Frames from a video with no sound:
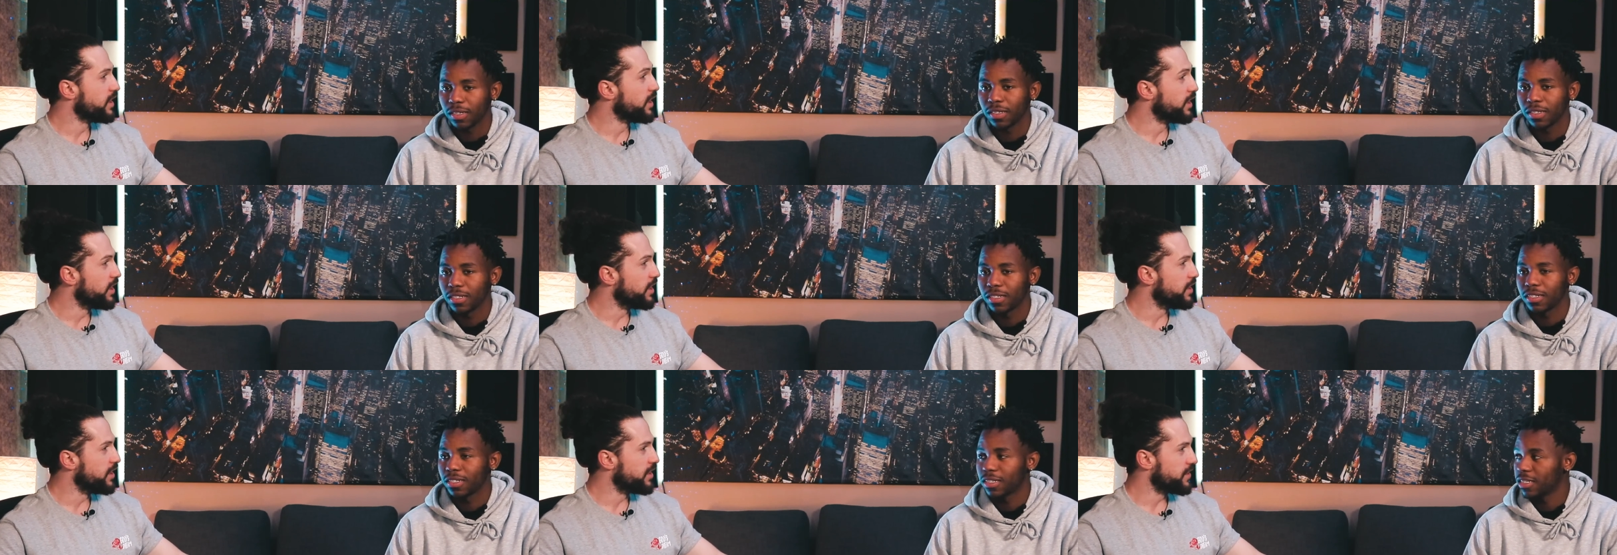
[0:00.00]

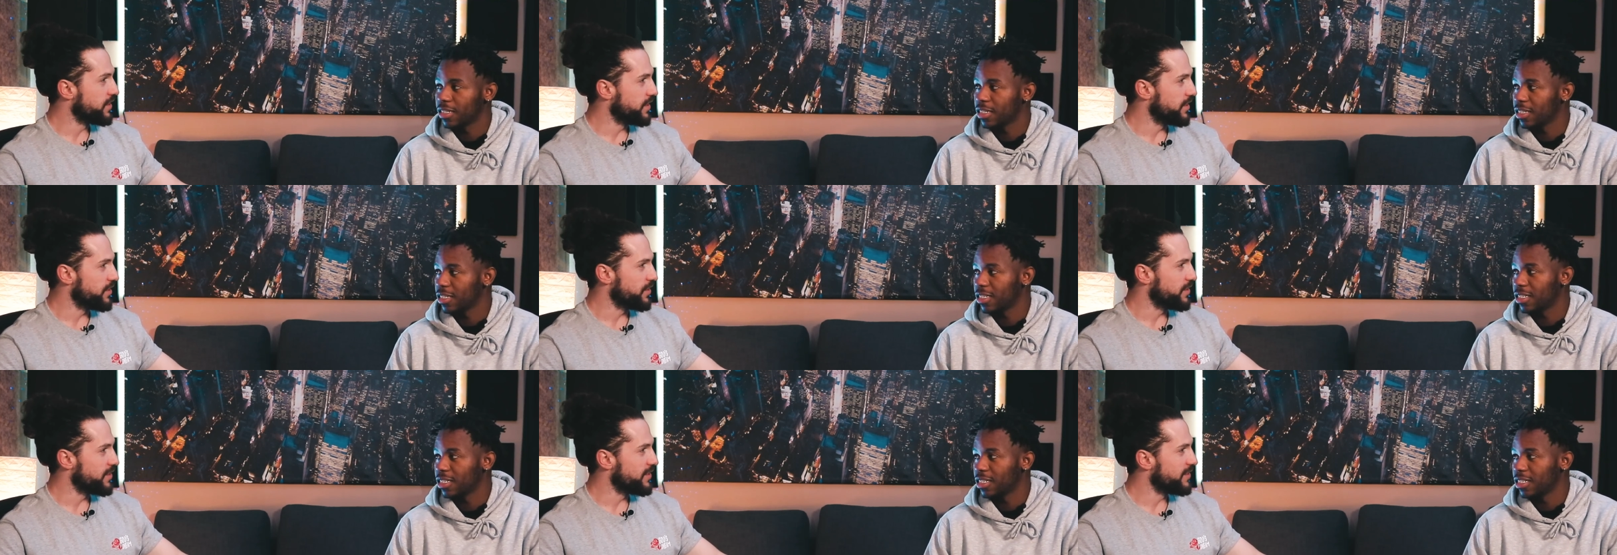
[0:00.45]
Speaker 1: good
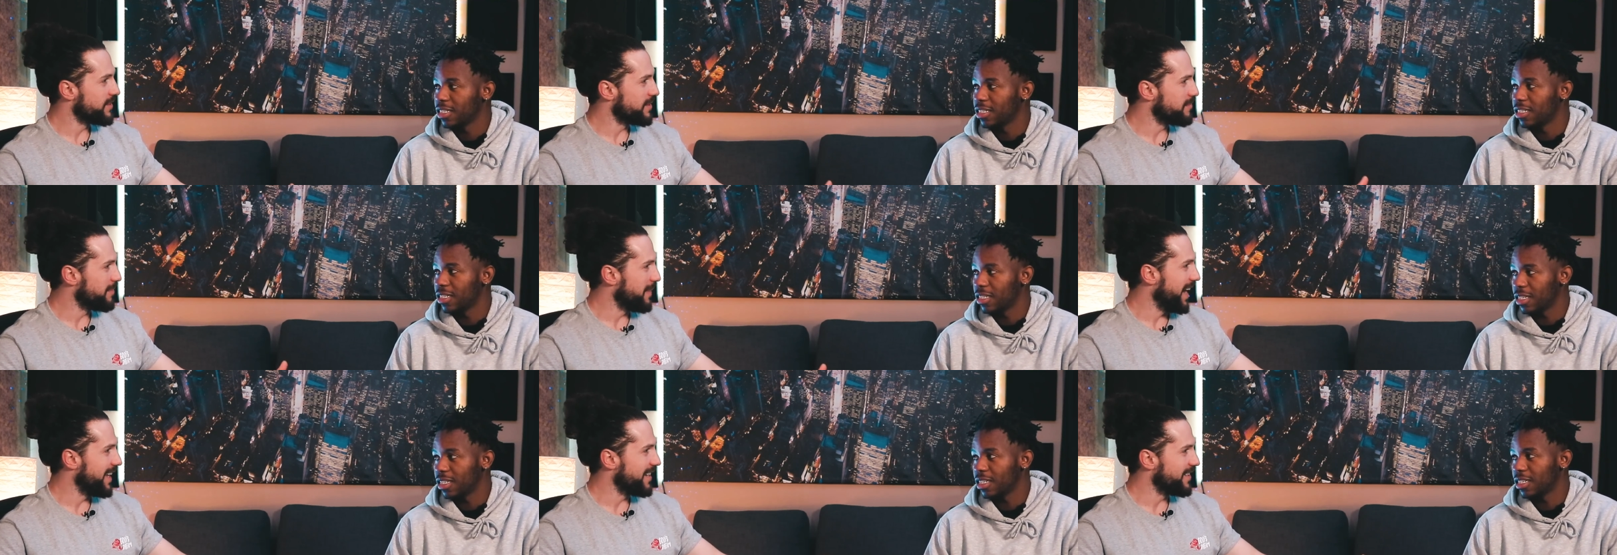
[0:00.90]
decisions
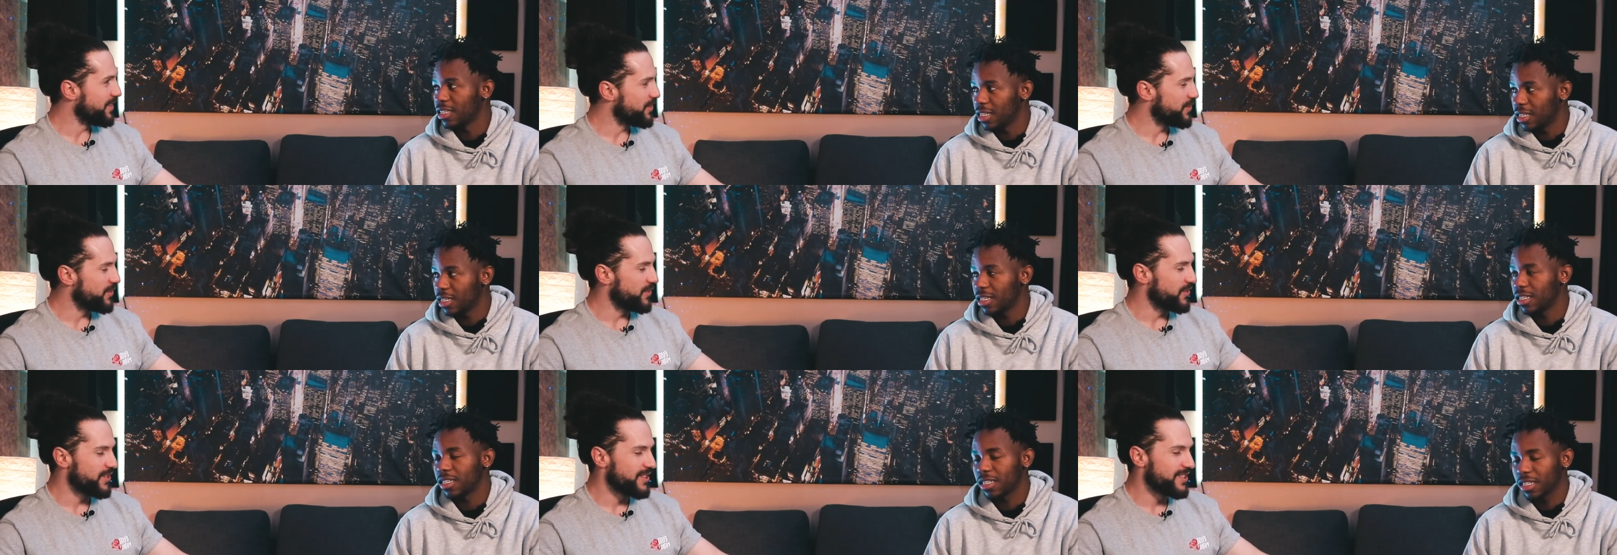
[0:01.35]
and bad
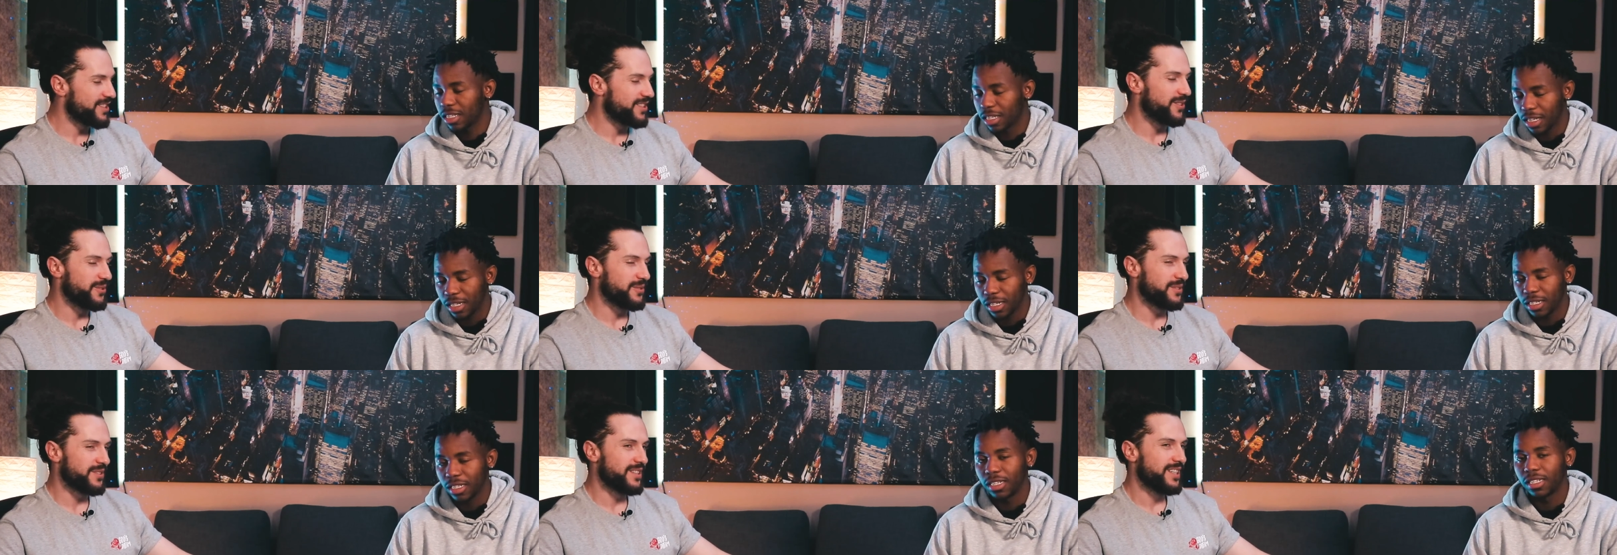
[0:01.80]
decisions and
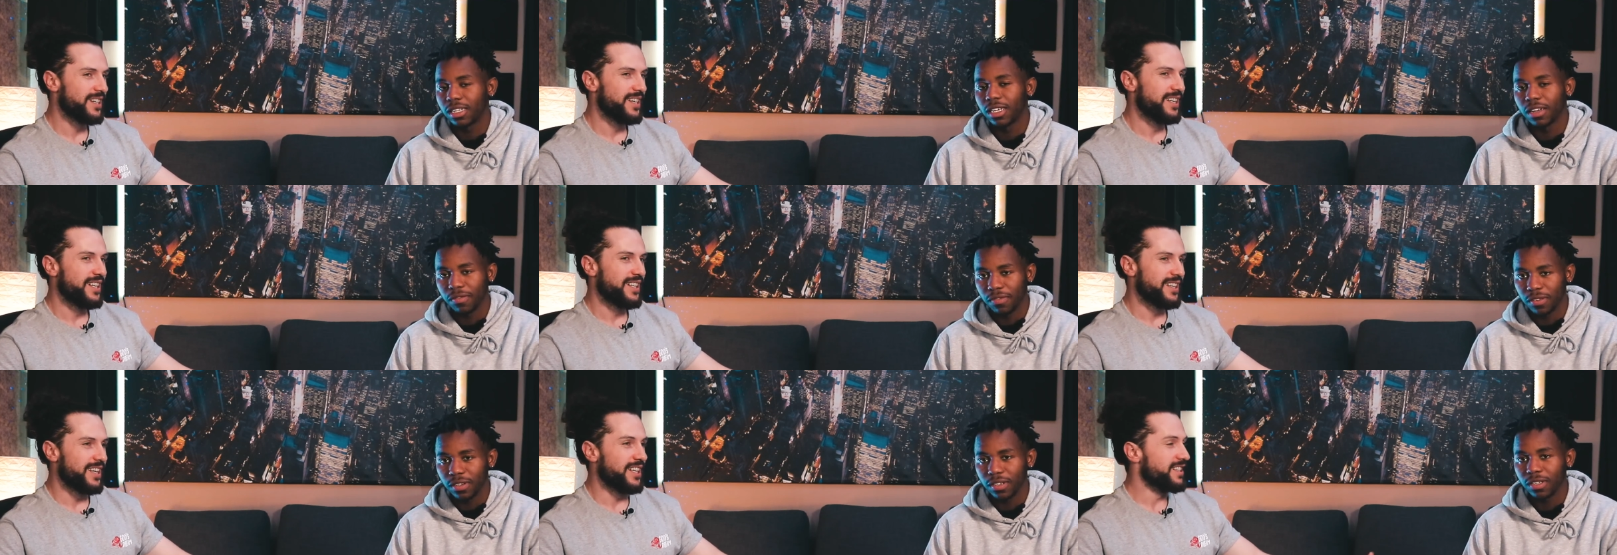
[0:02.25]
those
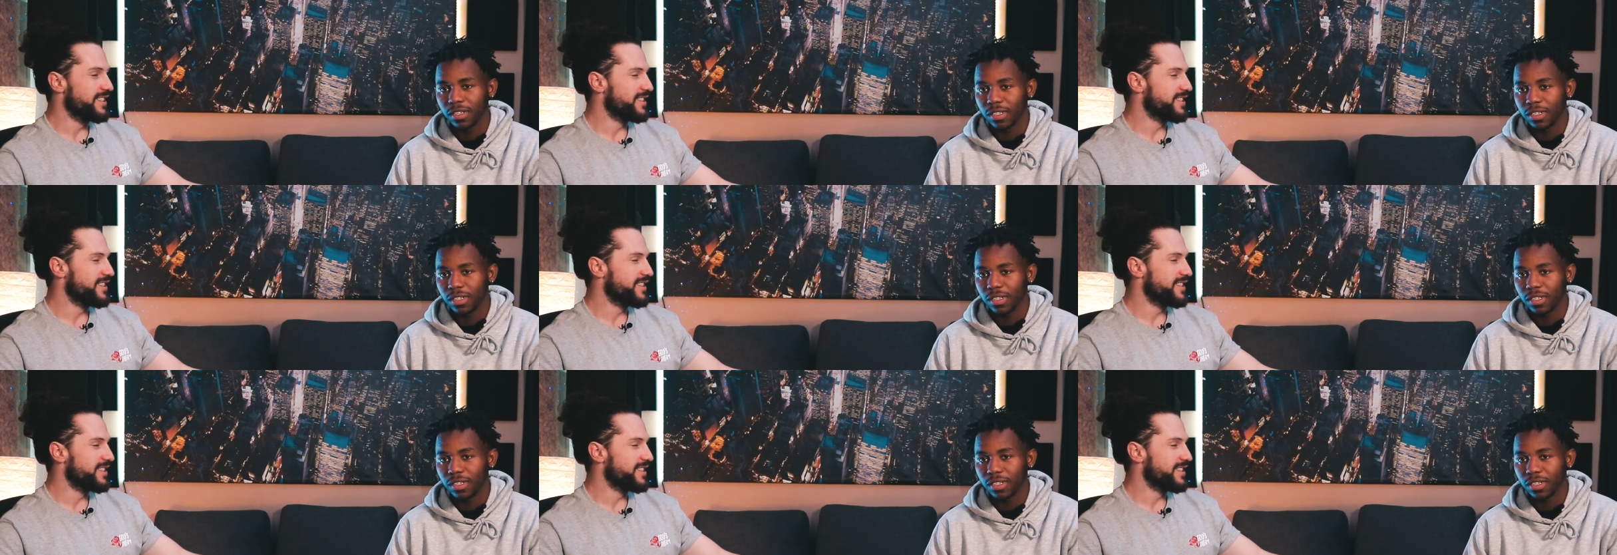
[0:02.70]
Definitely.